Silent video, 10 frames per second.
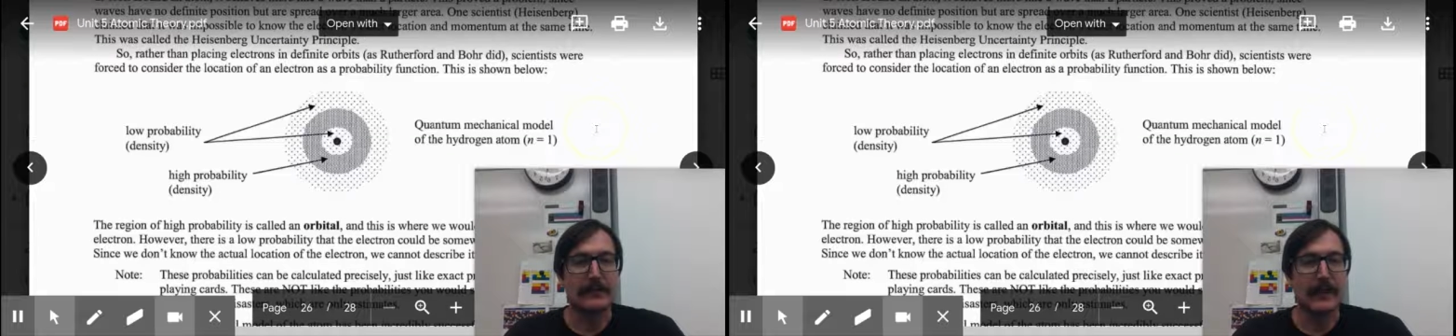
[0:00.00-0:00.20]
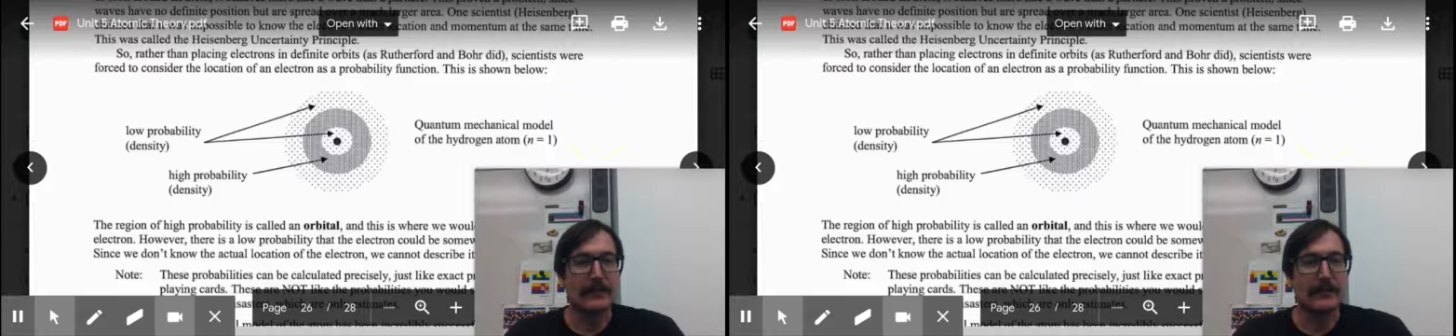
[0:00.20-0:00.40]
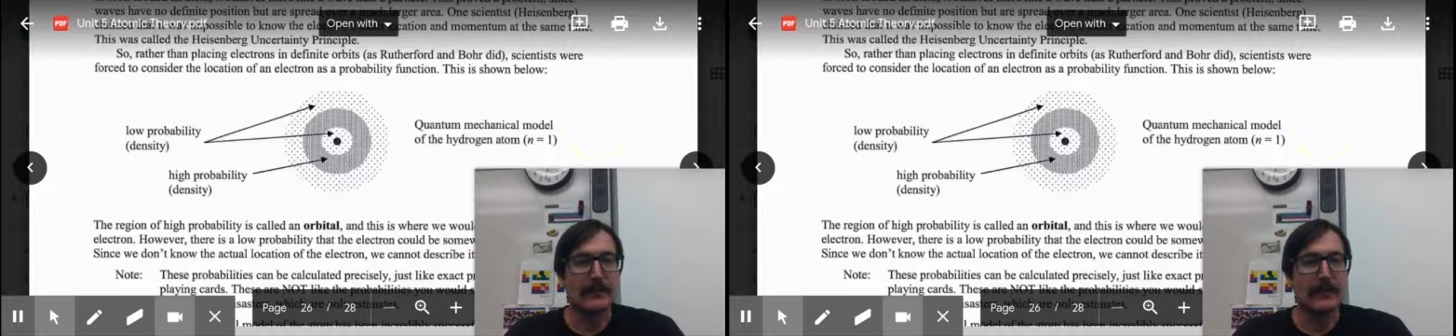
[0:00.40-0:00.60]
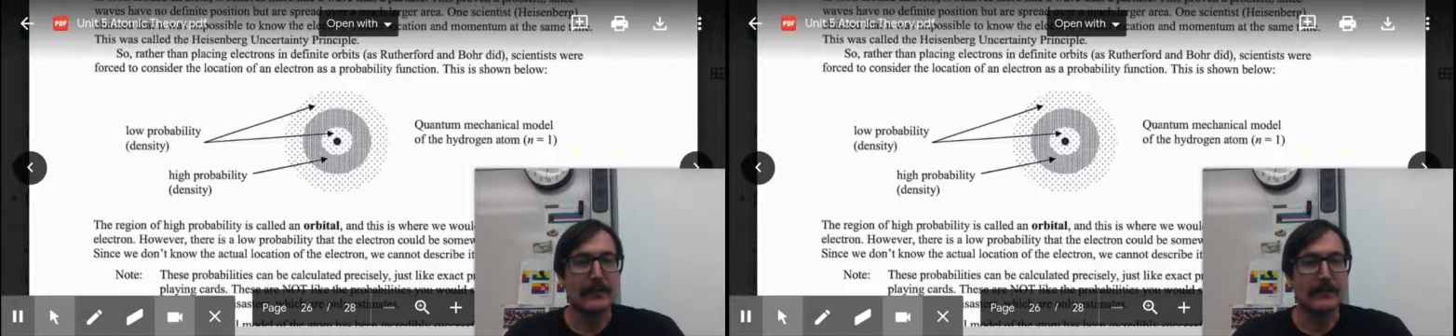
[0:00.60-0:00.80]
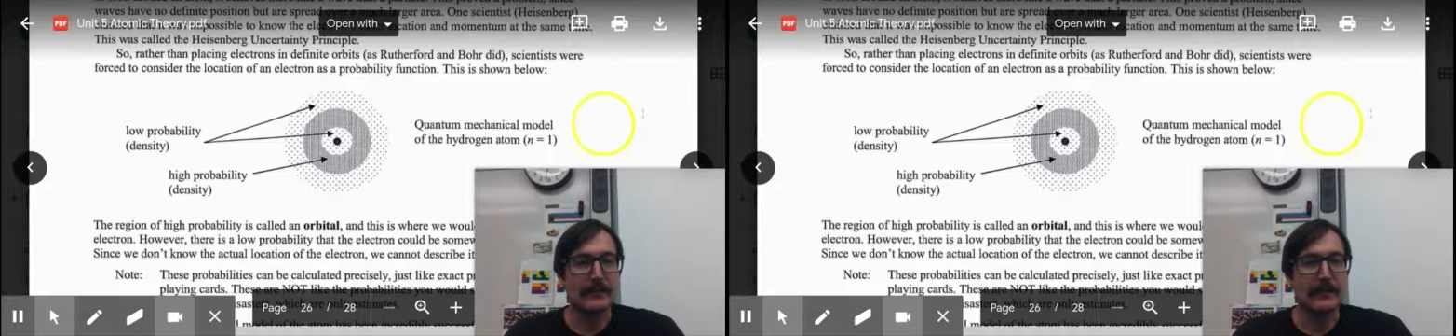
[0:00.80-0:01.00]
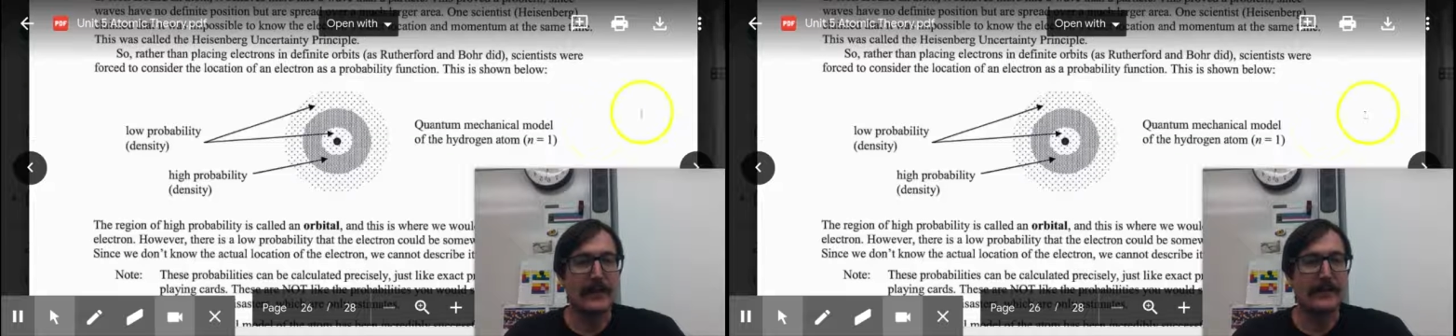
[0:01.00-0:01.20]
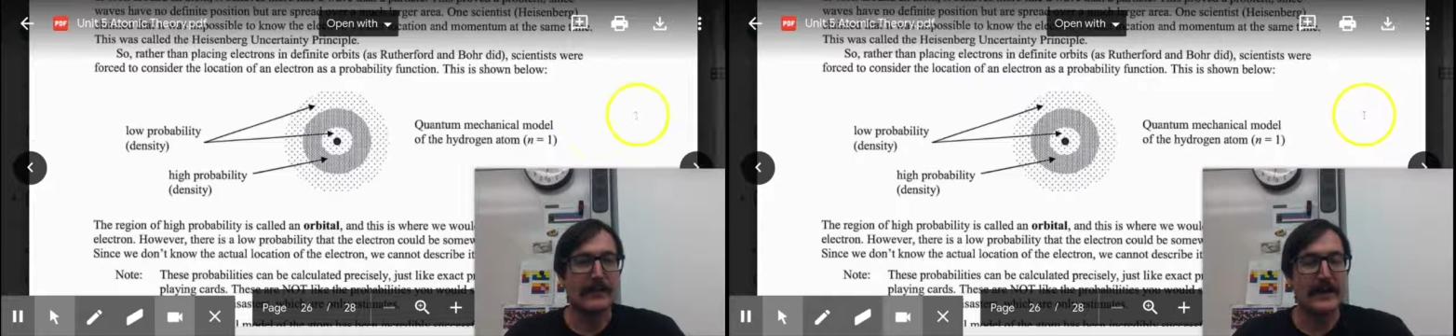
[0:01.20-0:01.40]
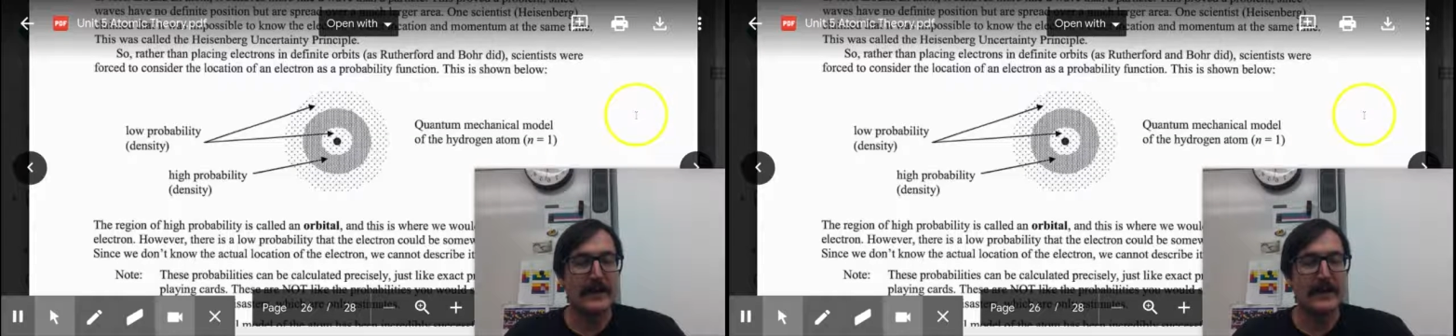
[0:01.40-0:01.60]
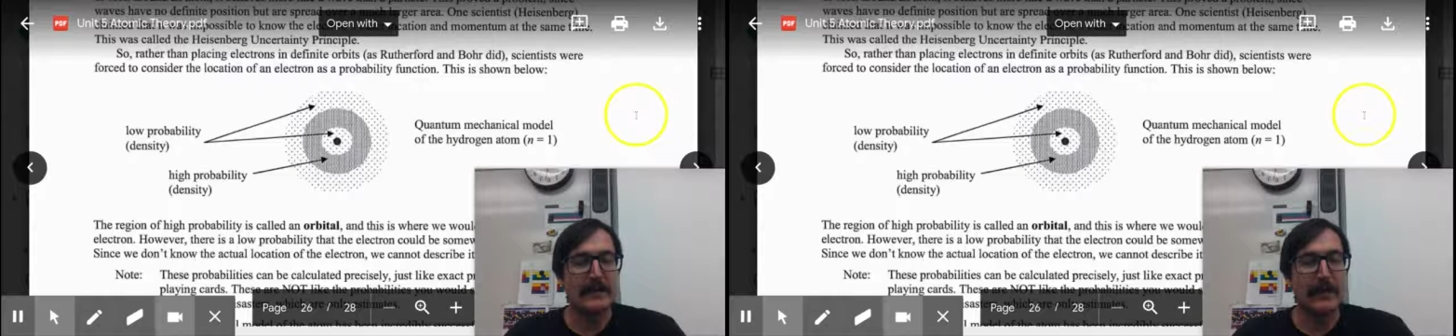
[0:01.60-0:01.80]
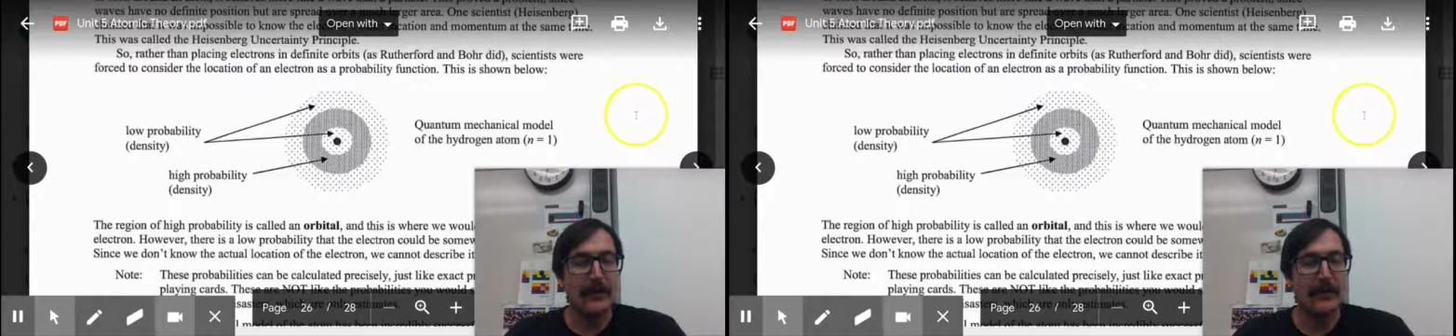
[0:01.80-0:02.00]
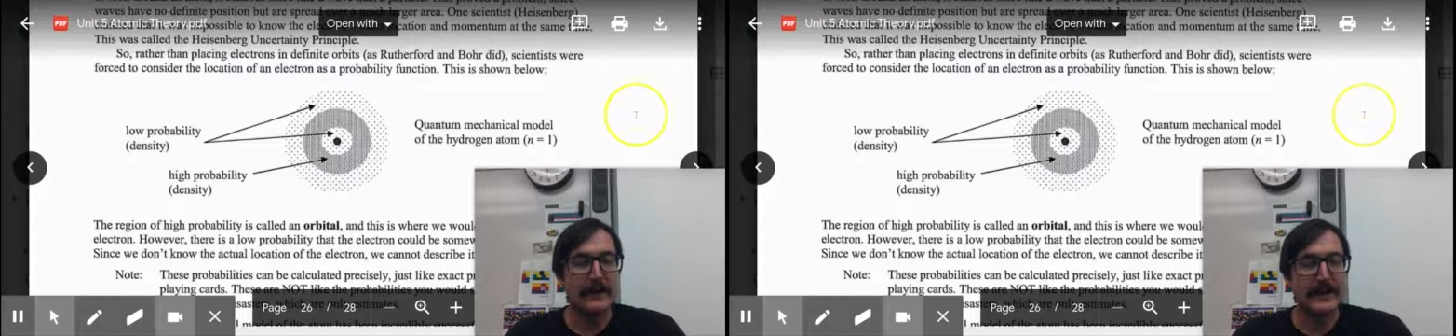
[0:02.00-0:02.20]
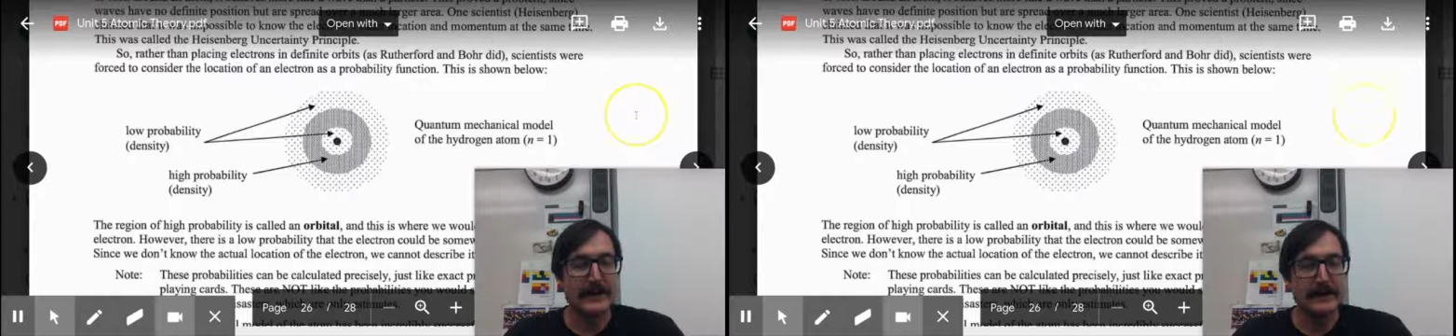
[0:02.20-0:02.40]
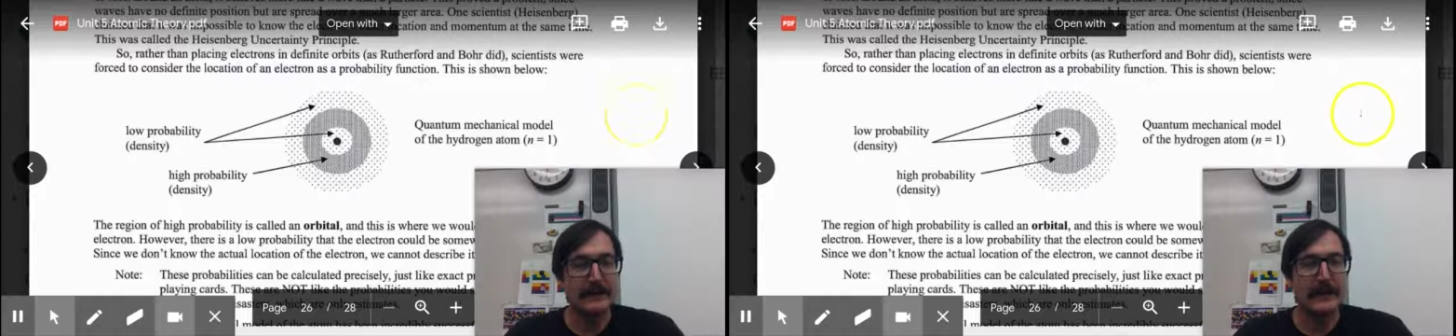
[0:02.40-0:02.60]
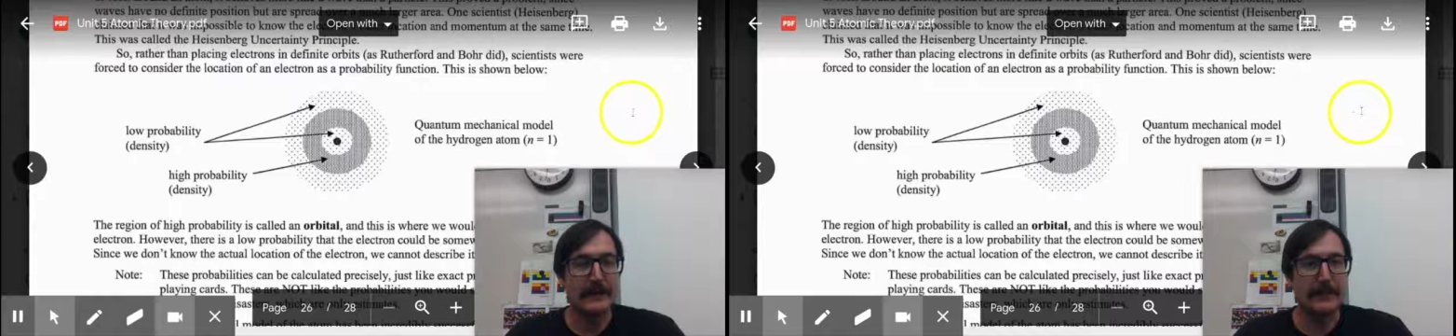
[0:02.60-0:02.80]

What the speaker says: Rutherford and Bohr did,